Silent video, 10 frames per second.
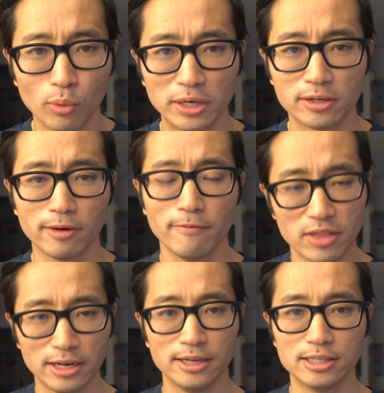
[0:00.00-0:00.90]
winter
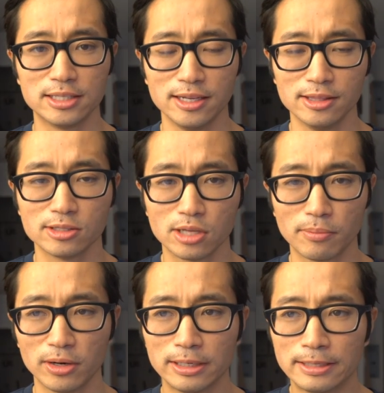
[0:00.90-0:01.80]
than it is in the
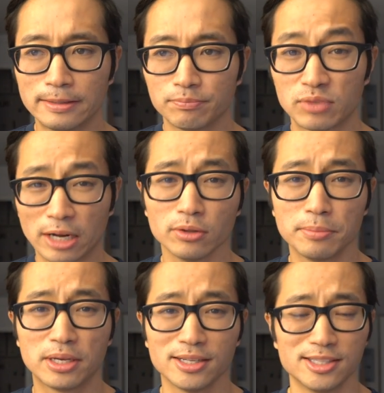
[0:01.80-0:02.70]
summer. Not only
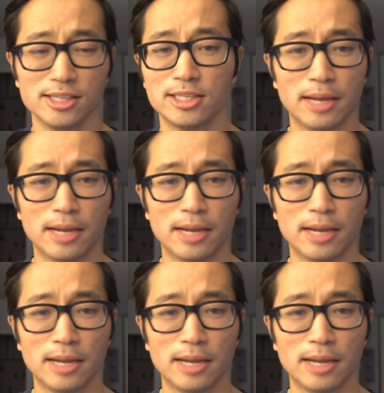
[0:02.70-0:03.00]
because of the